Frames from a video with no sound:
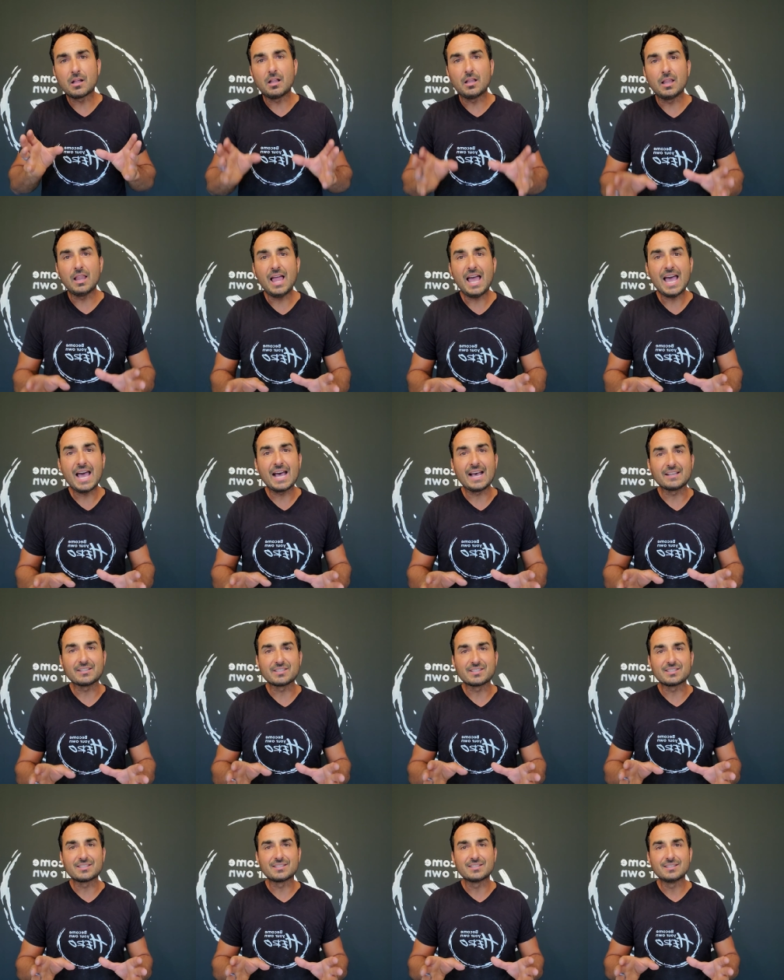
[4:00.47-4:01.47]

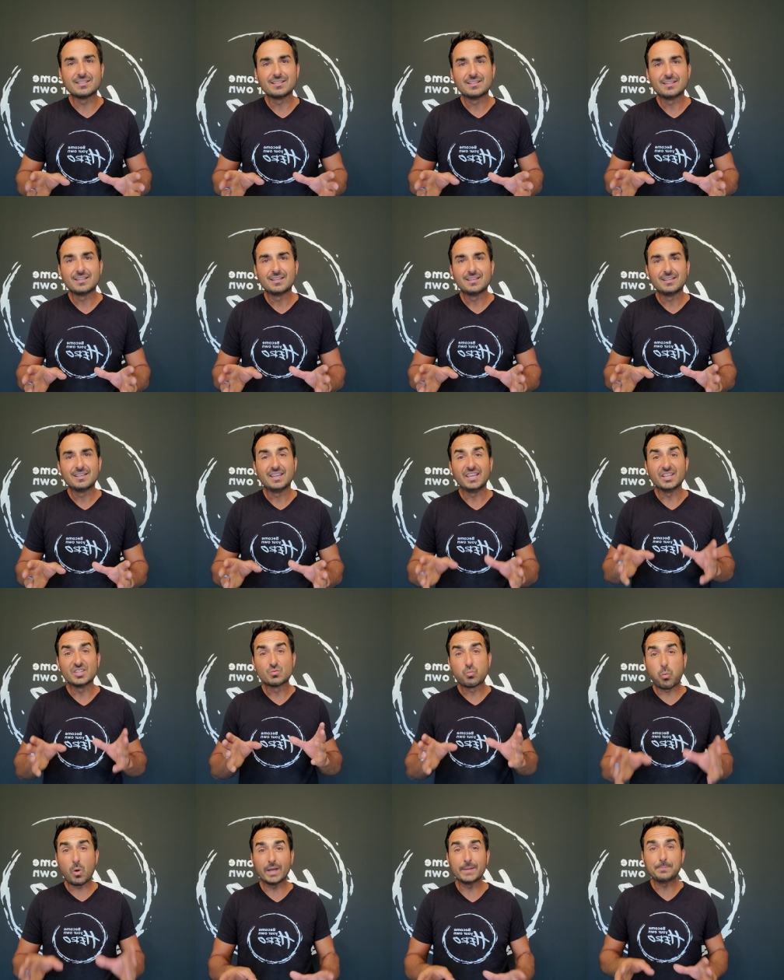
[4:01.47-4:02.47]
class
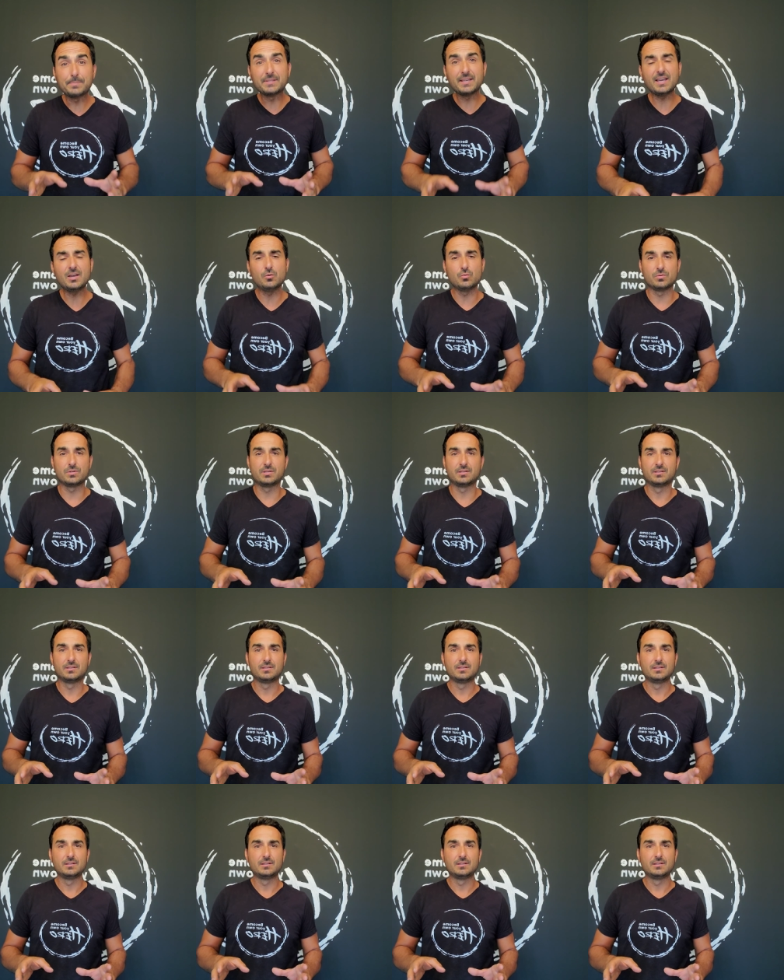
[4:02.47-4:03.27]
is wiped out.